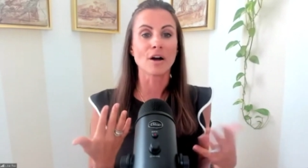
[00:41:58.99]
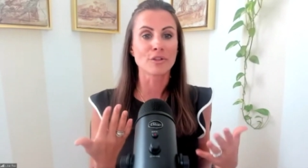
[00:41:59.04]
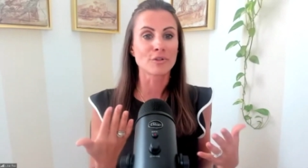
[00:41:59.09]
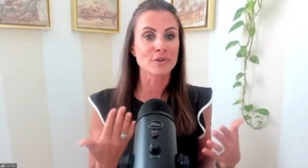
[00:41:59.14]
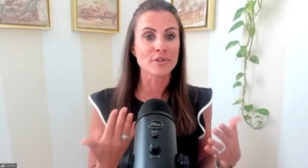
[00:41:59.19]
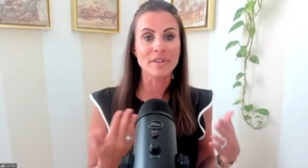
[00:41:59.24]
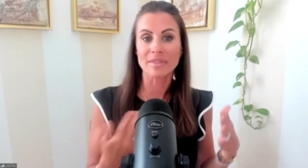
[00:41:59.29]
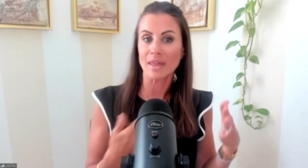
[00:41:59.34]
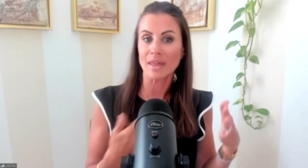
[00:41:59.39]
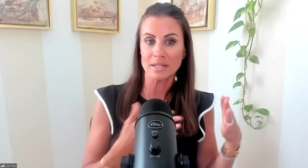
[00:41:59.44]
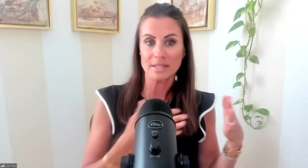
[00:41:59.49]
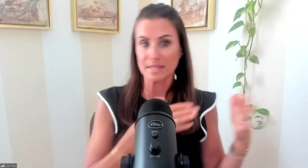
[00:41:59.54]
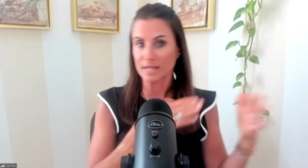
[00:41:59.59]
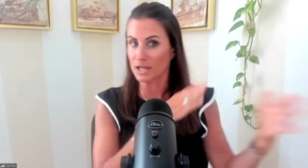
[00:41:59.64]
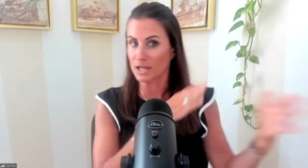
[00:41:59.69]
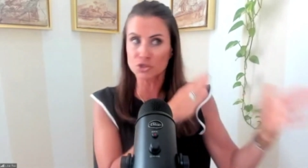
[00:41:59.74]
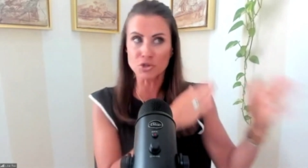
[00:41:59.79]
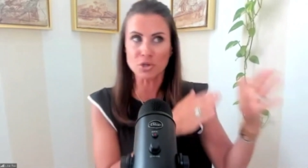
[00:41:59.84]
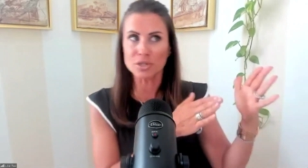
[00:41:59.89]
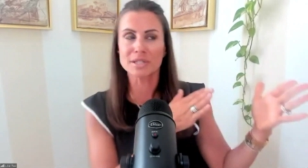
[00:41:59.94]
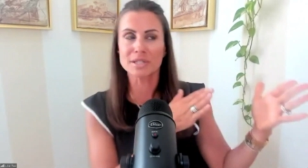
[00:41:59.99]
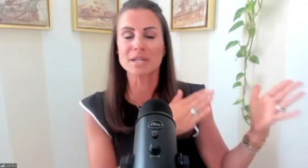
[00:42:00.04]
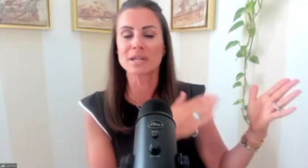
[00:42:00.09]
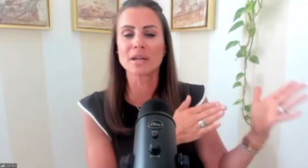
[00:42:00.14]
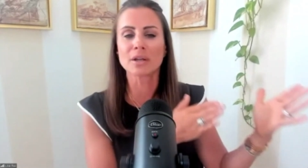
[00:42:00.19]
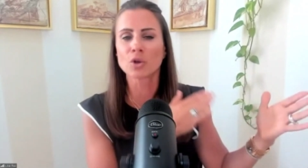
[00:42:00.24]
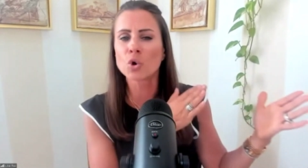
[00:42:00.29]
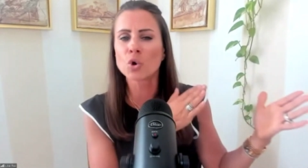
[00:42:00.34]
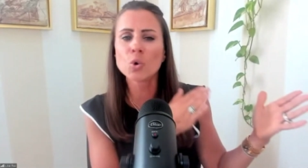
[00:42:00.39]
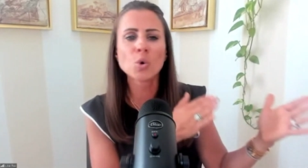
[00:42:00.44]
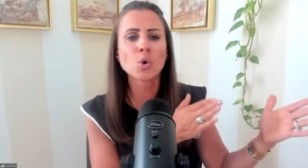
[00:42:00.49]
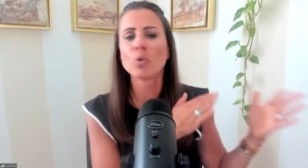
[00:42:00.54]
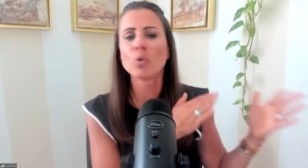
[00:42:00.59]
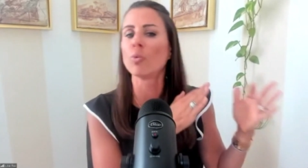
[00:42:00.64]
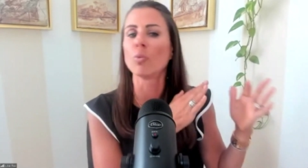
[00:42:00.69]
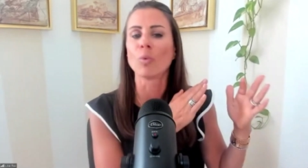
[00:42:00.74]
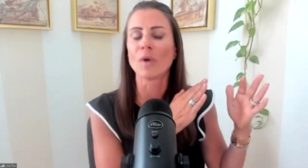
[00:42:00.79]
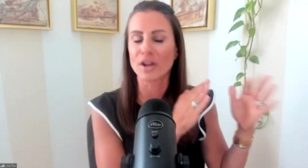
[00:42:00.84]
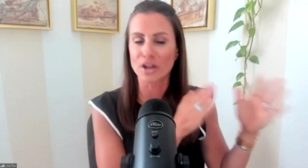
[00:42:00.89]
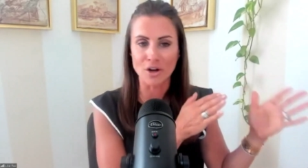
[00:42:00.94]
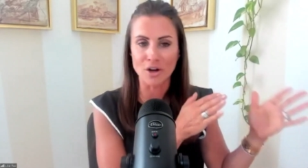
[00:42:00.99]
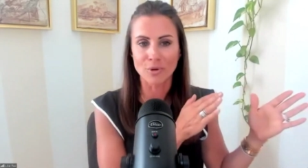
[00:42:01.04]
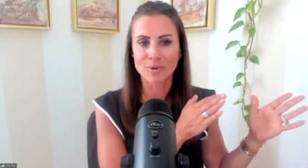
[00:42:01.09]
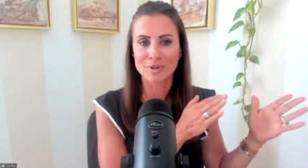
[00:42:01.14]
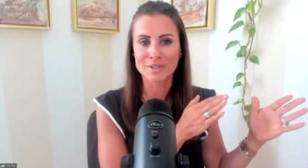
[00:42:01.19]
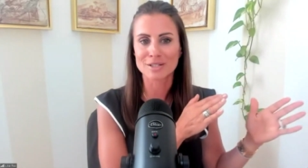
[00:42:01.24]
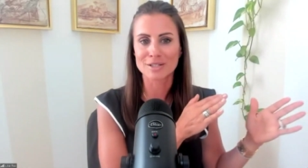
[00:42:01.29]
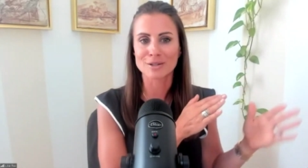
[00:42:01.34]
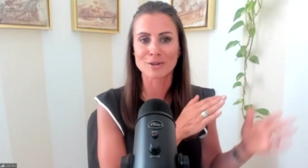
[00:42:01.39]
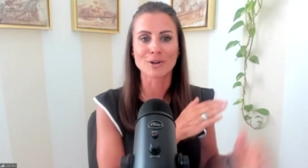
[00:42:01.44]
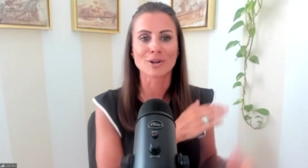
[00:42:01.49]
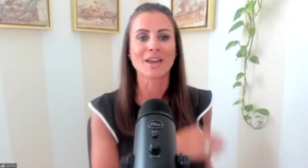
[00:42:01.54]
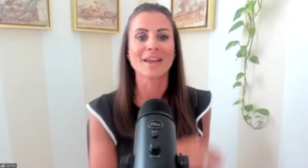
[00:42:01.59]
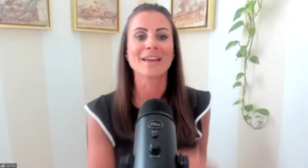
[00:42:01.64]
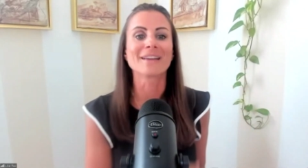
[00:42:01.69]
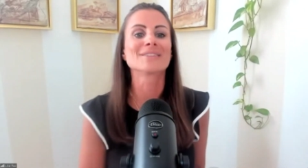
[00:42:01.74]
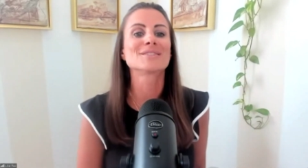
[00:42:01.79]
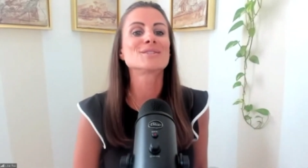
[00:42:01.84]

other than that it's interesting and cool when no one's looking.